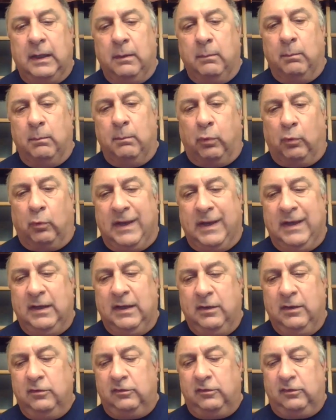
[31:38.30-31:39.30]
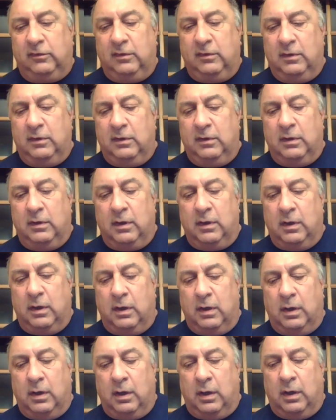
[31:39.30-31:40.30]
brings
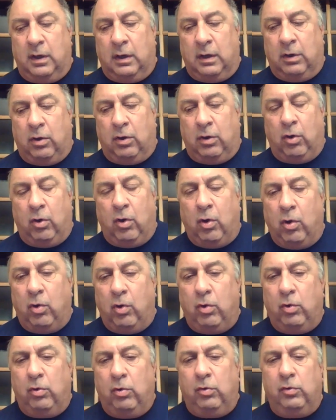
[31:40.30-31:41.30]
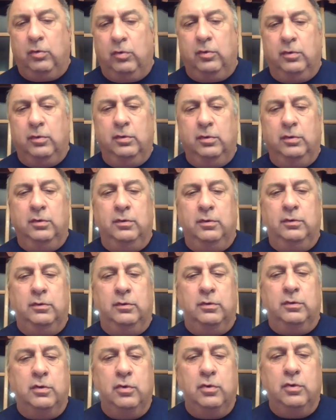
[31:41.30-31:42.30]
a whole
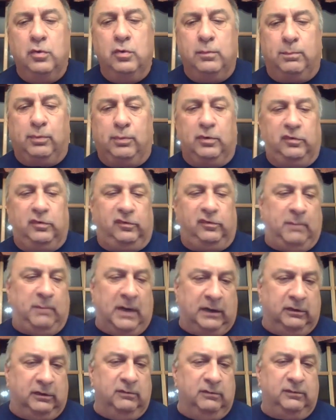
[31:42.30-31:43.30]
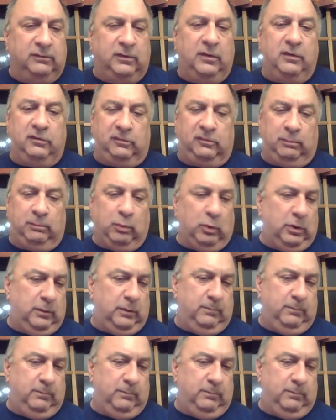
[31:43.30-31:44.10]
new perspective to the sport.